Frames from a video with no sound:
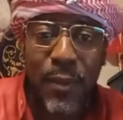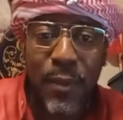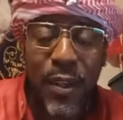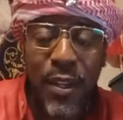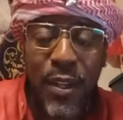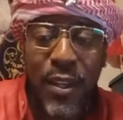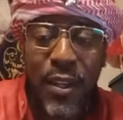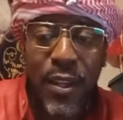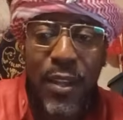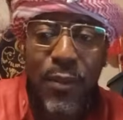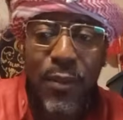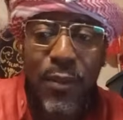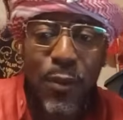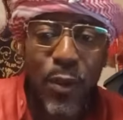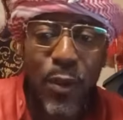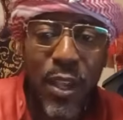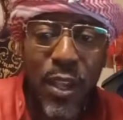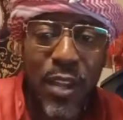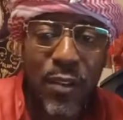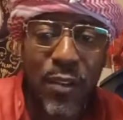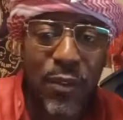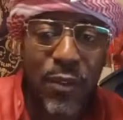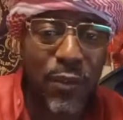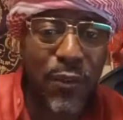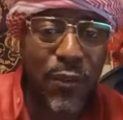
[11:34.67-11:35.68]
If you
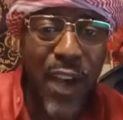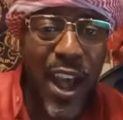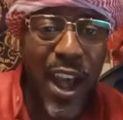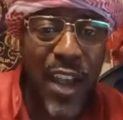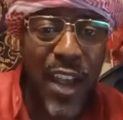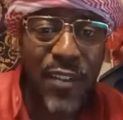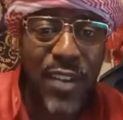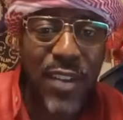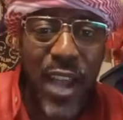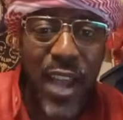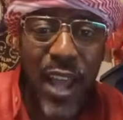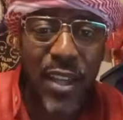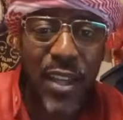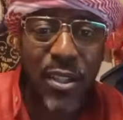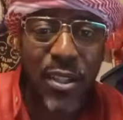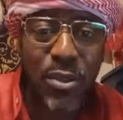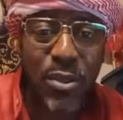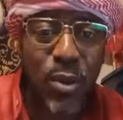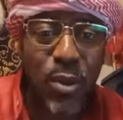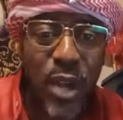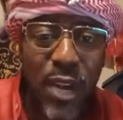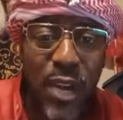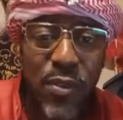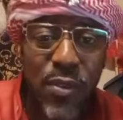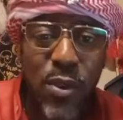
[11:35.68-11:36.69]
give $5,
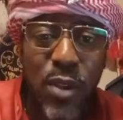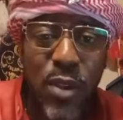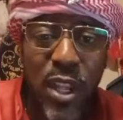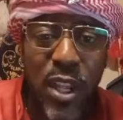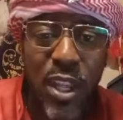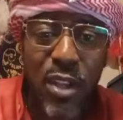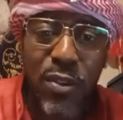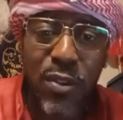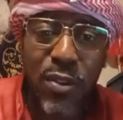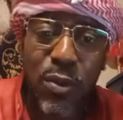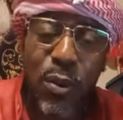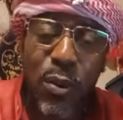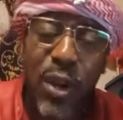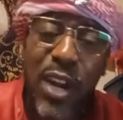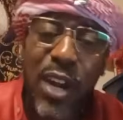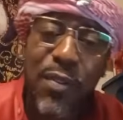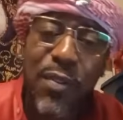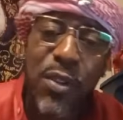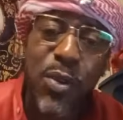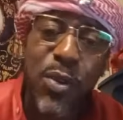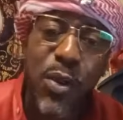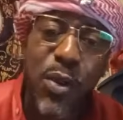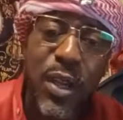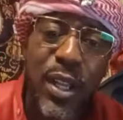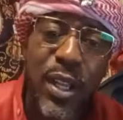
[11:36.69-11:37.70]
whatever
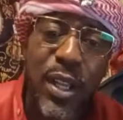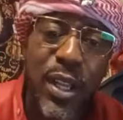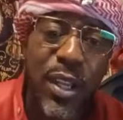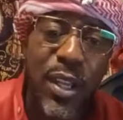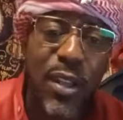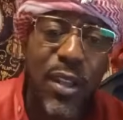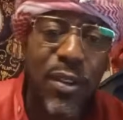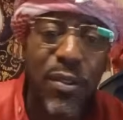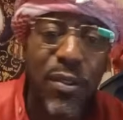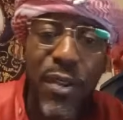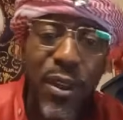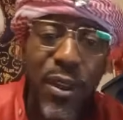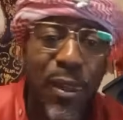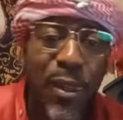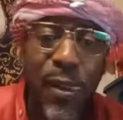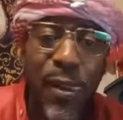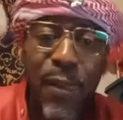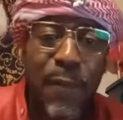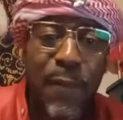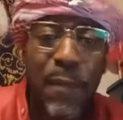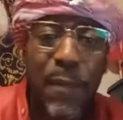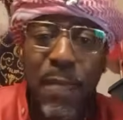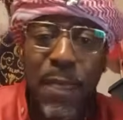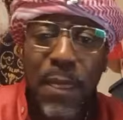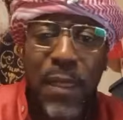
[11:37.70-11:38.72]
you want to give,
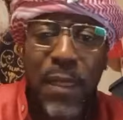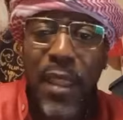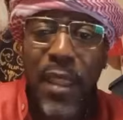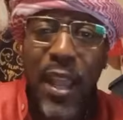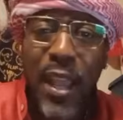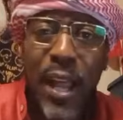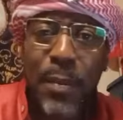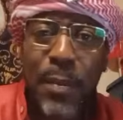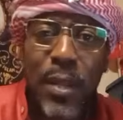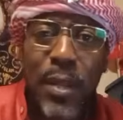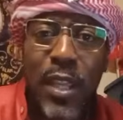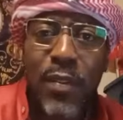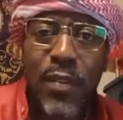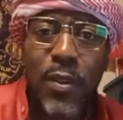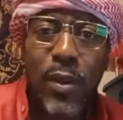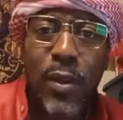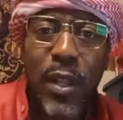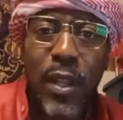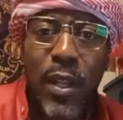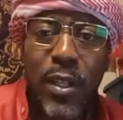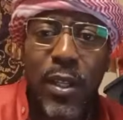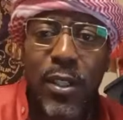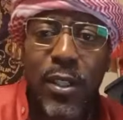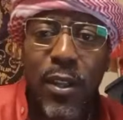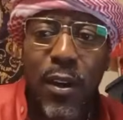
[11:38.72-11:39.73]
I'm gonna give you
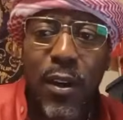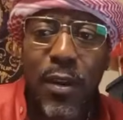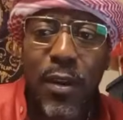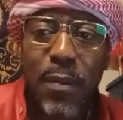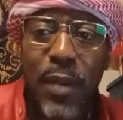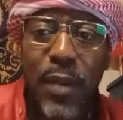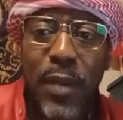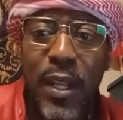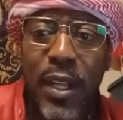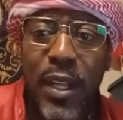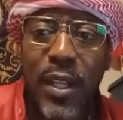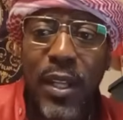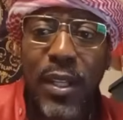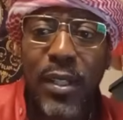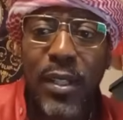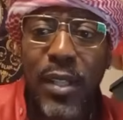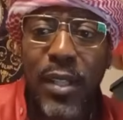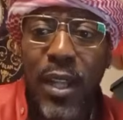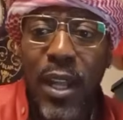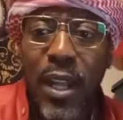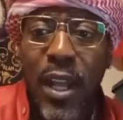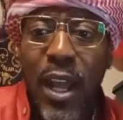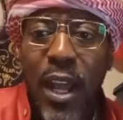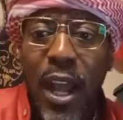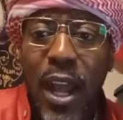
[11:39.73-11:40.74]
literature because
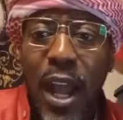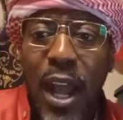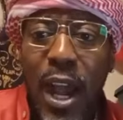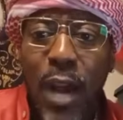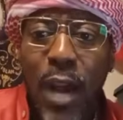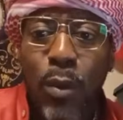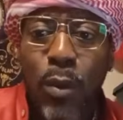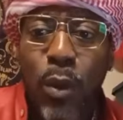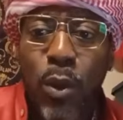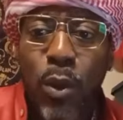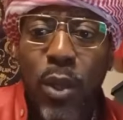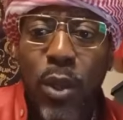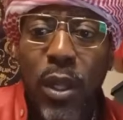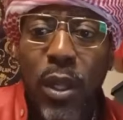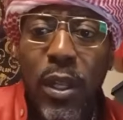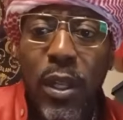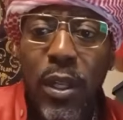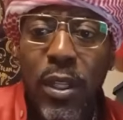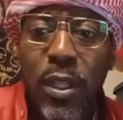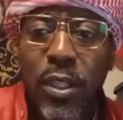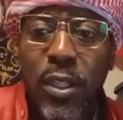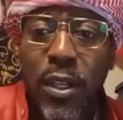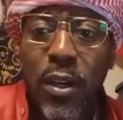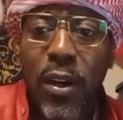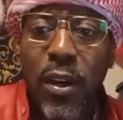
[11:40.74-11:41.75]
I wrote the
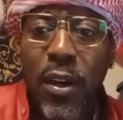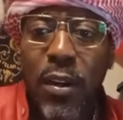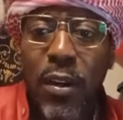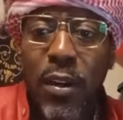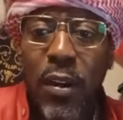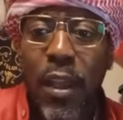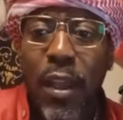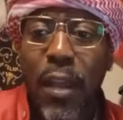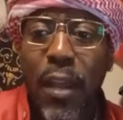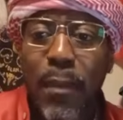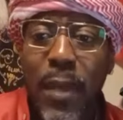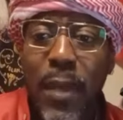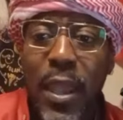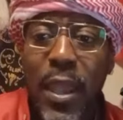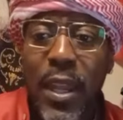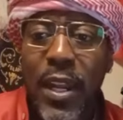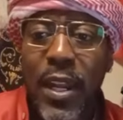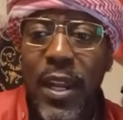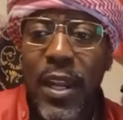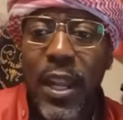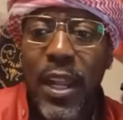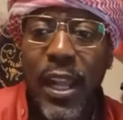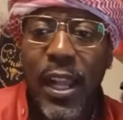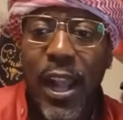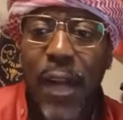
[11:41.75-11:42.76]
literature and made it
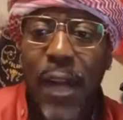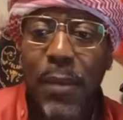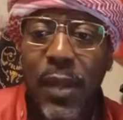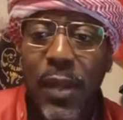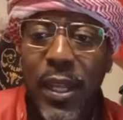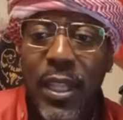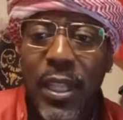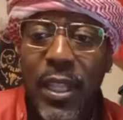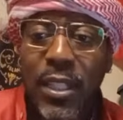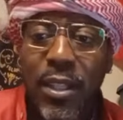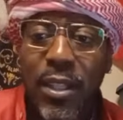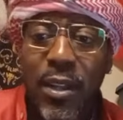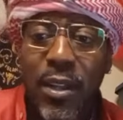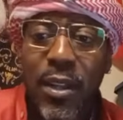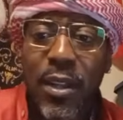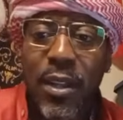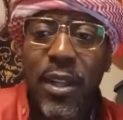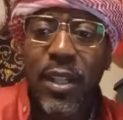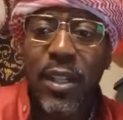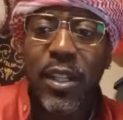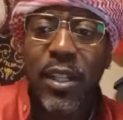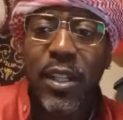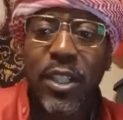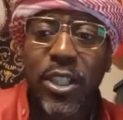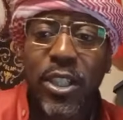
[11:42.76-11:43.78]
in a compilation
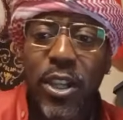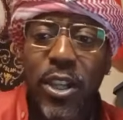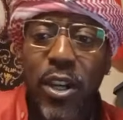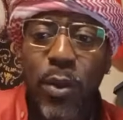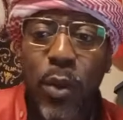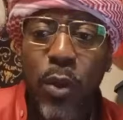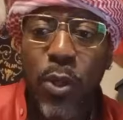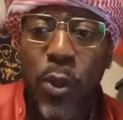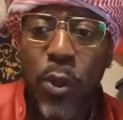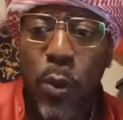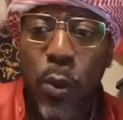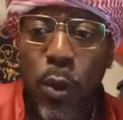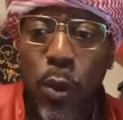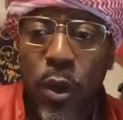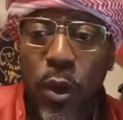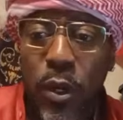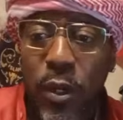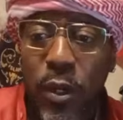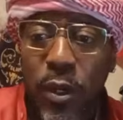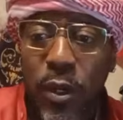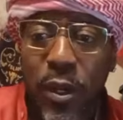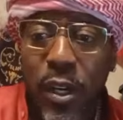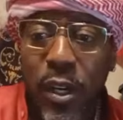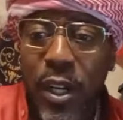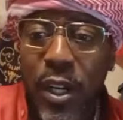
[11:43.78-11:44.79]
to share it with the
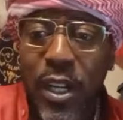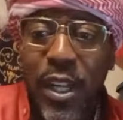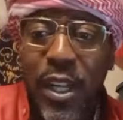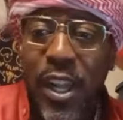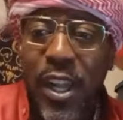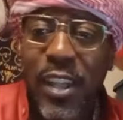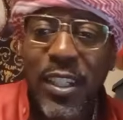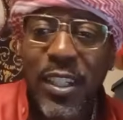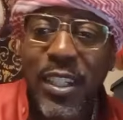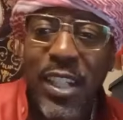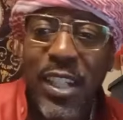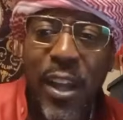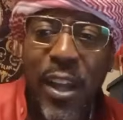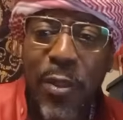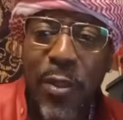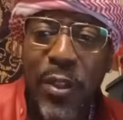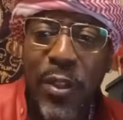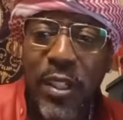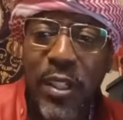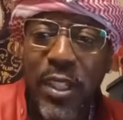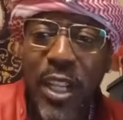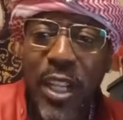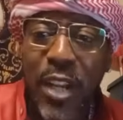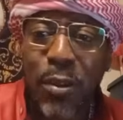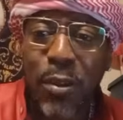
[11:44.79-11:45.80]
world. Because there's nothing
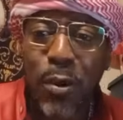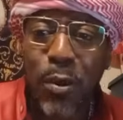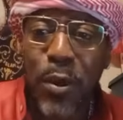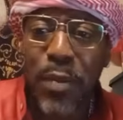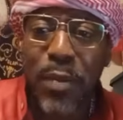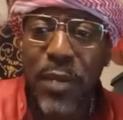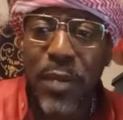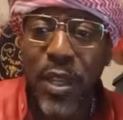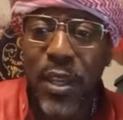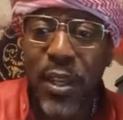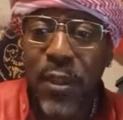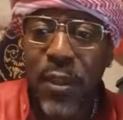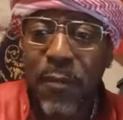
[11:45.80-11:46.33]
secret with me.